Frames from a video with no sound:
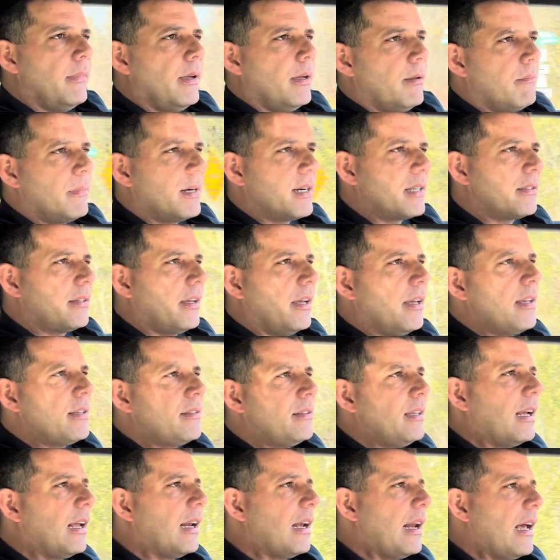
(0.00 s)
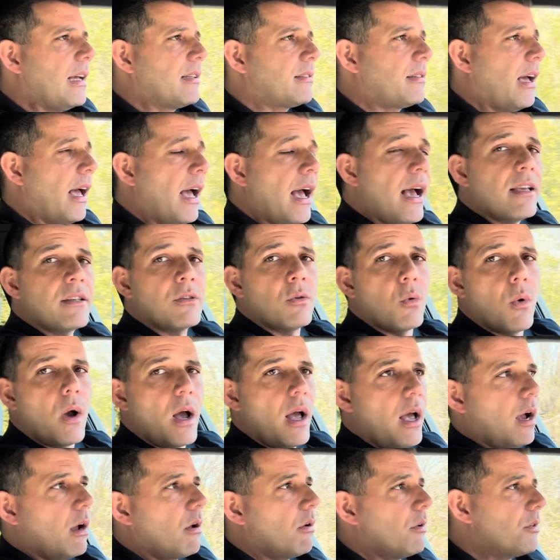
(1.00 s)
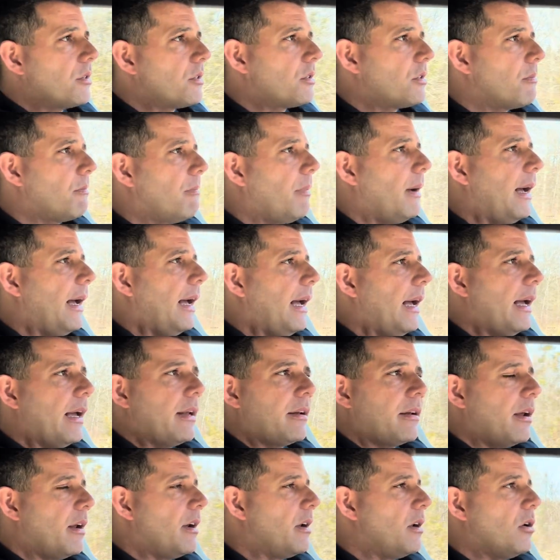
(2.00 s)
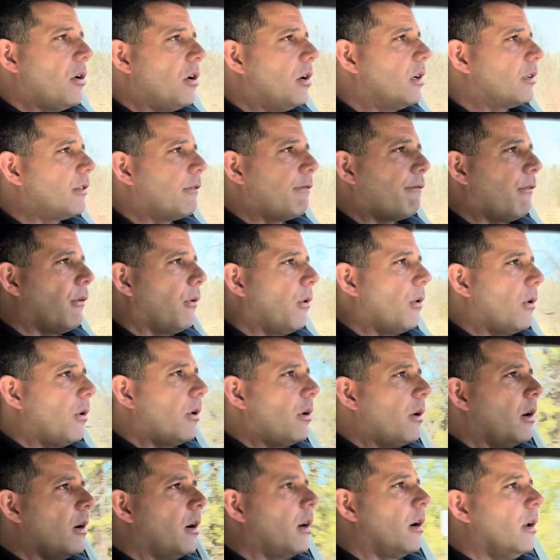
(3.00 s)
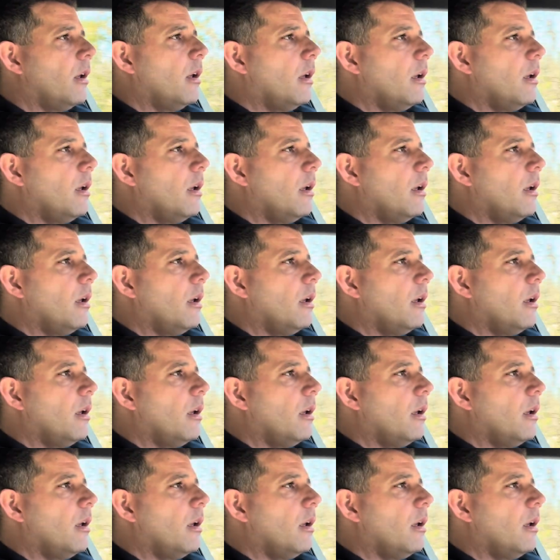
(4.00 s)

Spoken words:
Mercedes C-Class has wagons, but not for